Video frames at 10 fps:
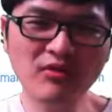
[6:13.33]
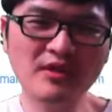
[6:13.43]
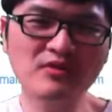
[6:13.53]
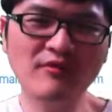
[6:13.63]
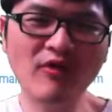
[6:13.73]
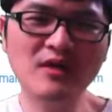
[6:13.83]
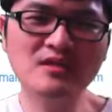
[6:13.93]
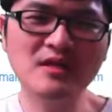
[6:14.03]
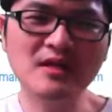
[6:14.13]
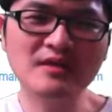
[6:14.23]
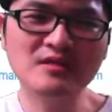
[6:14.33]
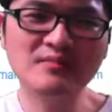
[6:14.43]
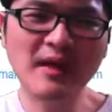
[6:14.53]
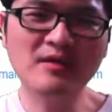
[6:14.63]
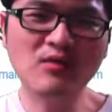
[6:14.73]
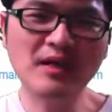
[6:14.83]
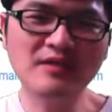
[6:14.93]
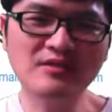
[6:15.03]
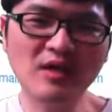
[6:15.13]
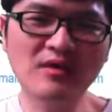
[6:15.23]
Number 3, to avoid
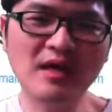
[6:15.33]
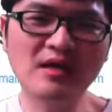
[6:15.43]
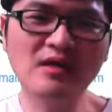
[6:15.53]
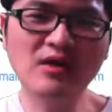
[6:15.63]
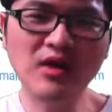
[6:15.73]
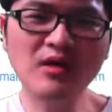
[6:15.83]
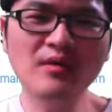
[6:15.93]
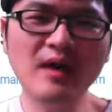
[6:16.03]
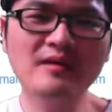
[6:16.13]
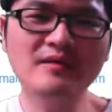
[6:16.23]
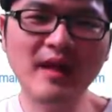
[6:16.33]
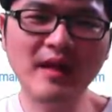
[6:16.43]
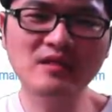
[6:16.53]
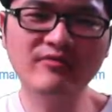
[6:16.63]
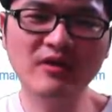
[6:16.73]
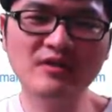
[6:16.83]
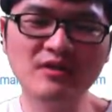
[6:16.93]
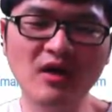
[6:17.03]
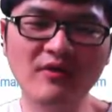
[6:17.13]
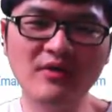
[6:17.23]
spam, we need to know include a
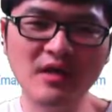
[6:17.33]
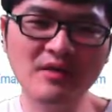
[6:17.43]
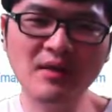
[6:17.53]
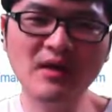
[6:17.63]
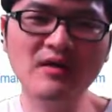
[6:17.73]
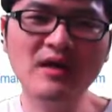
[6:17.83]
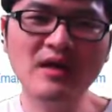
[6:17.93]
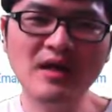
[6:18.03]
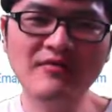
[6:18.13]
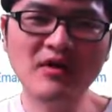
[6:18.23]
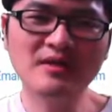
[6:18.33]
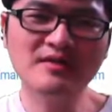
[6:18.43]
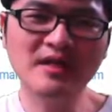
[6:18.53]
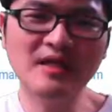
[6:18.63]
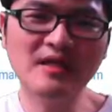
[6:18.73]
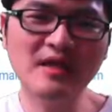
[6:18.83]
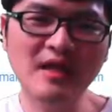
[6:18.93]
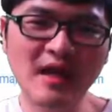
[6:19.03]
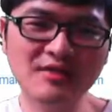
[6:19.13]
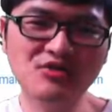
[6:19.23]
text version of the email if you are
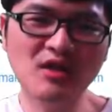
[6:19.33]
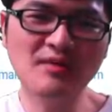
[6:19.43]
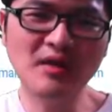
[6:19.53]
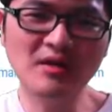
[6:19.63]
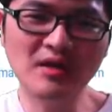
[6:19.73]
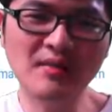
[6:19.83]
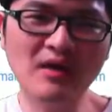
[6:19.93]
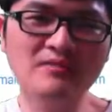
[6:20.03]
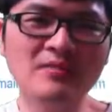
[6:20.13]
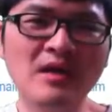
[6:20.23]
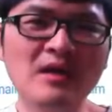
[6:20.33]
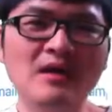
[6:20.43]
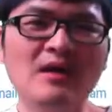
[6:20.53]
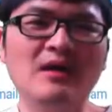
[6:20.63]
sending HTML email.